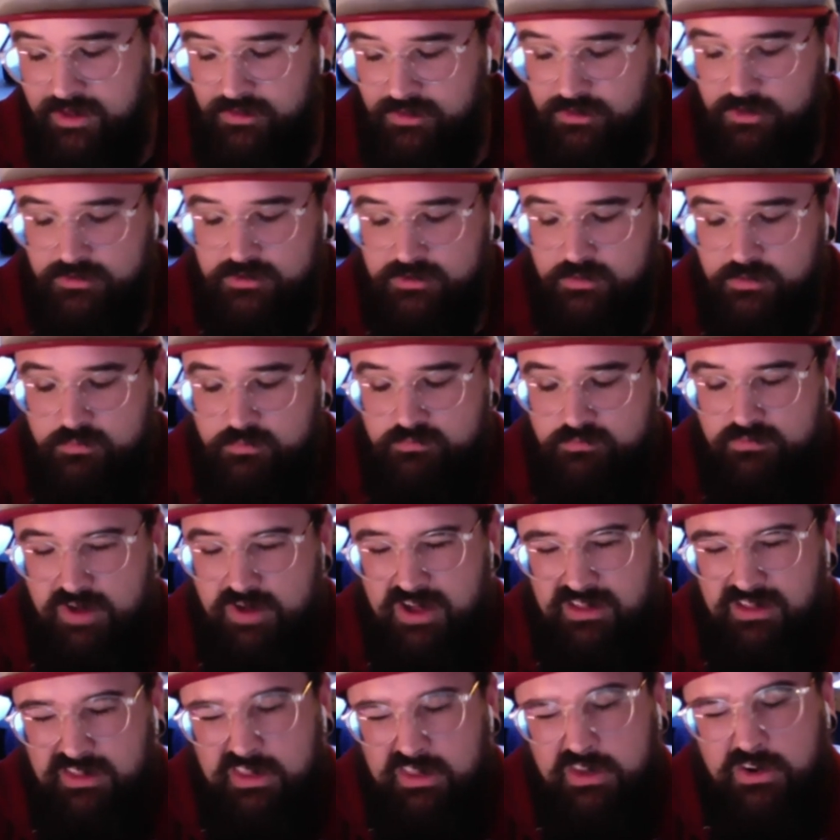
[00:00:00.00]
those are
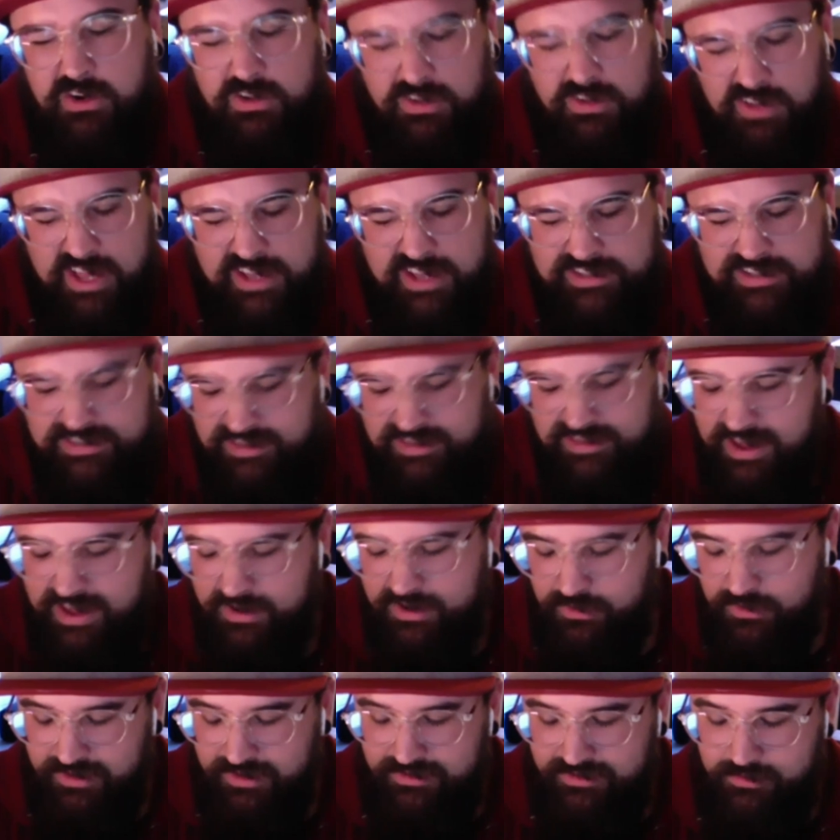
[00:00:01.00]
a little less
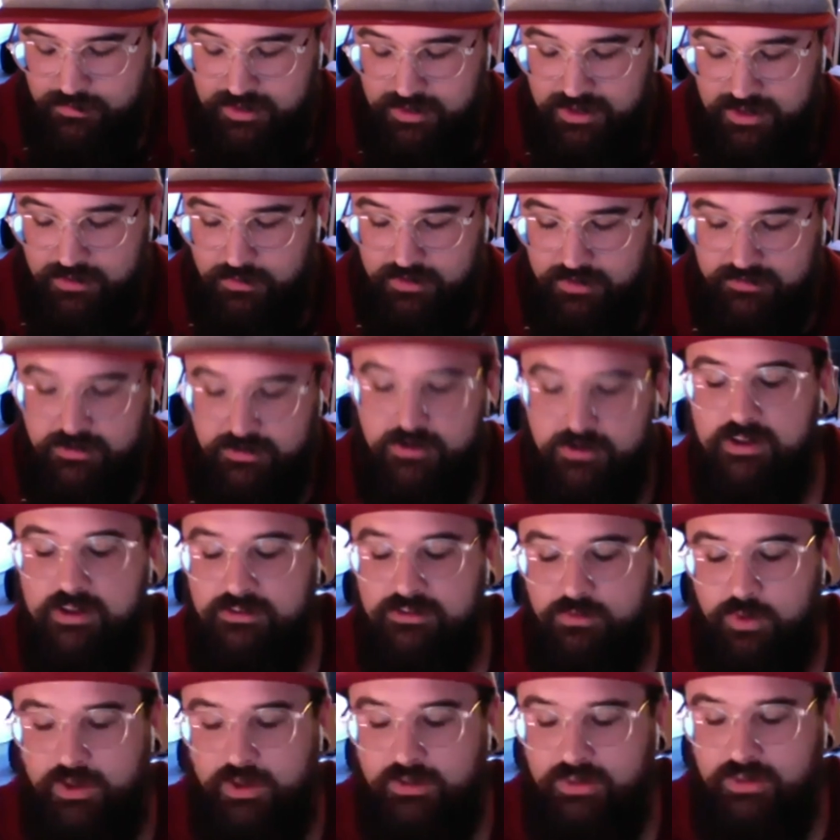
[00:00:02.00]
likely to be returned as
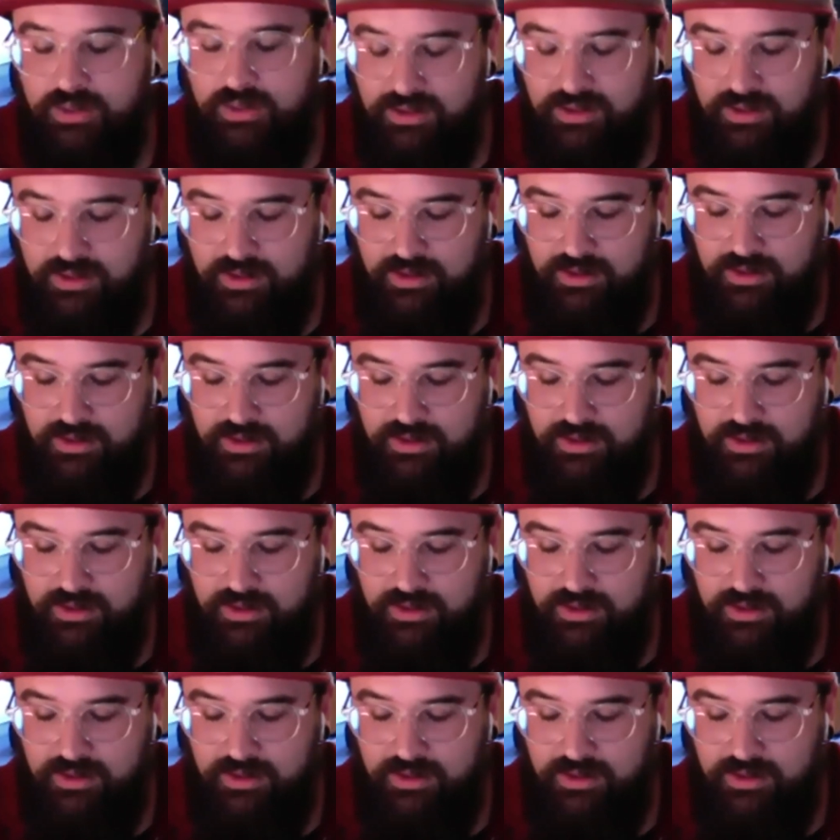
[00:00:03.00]
quickly.